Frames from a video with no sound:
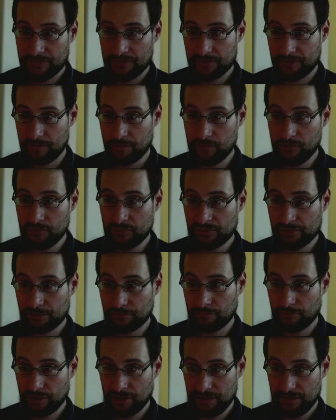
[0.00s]
a Musil
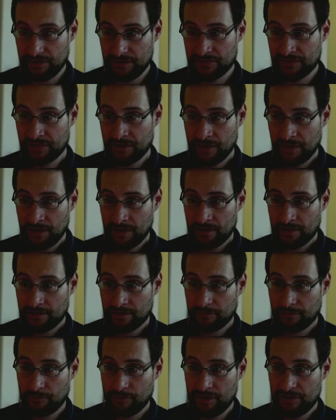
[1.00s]
release
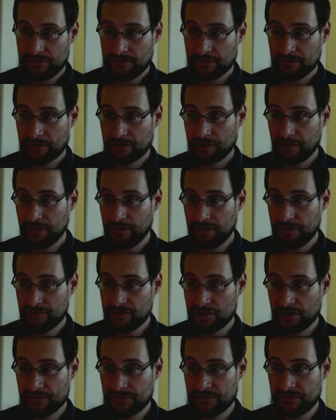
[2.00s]
recently,
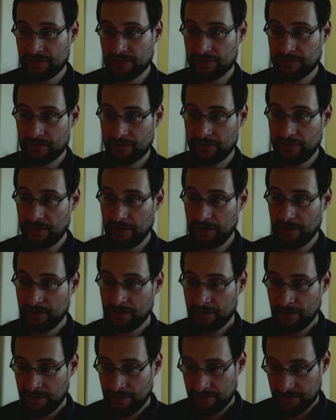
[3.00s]
just the other day,
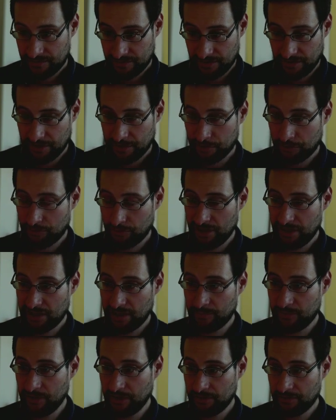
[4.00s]
that I already
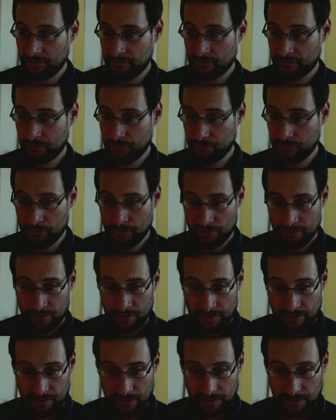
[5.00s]
updated to.
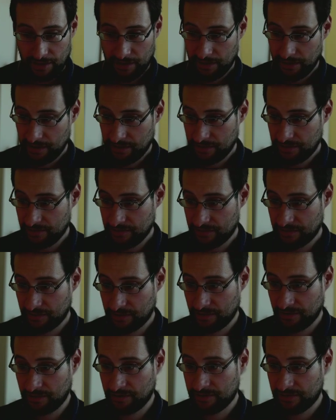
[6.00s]
And
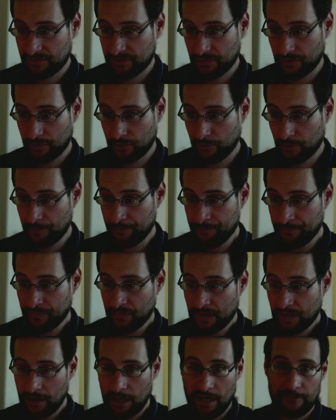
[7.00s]
so
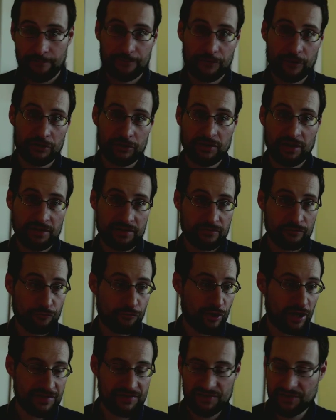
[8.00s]
I've not yet
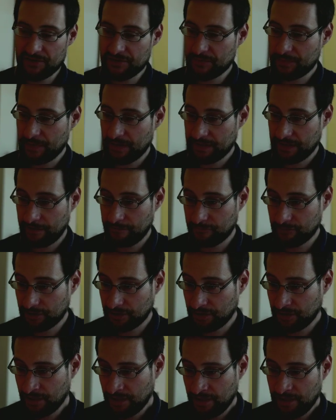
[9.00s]
run this, but I
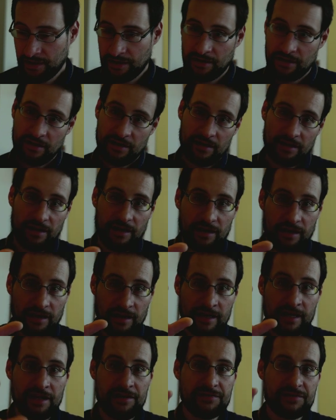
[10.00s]
will.
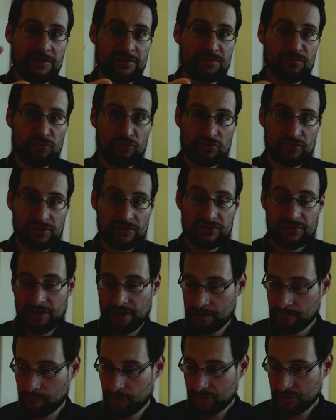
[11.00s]
Again, this Musil
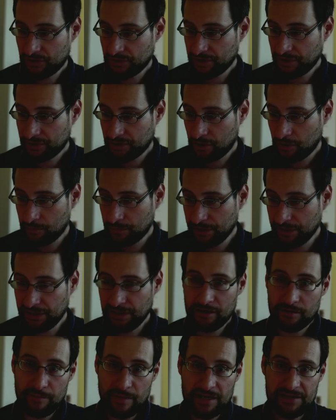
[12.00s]
C-Lang was not yet
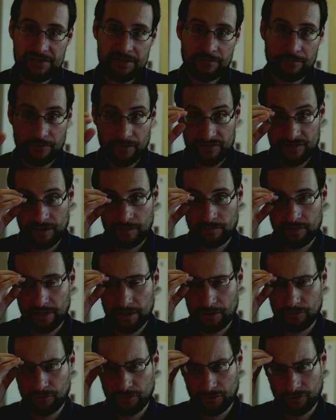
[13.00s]
completely amazing. For example, I
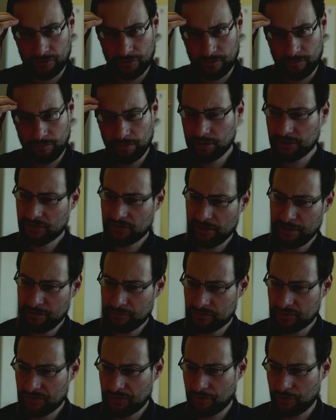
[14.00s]
could not build a
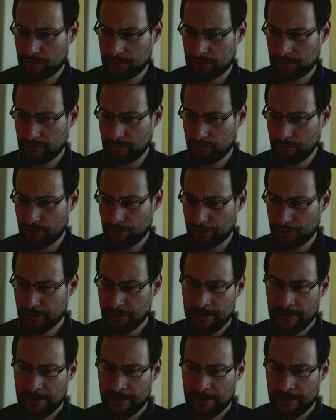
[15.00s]
Linux kernel or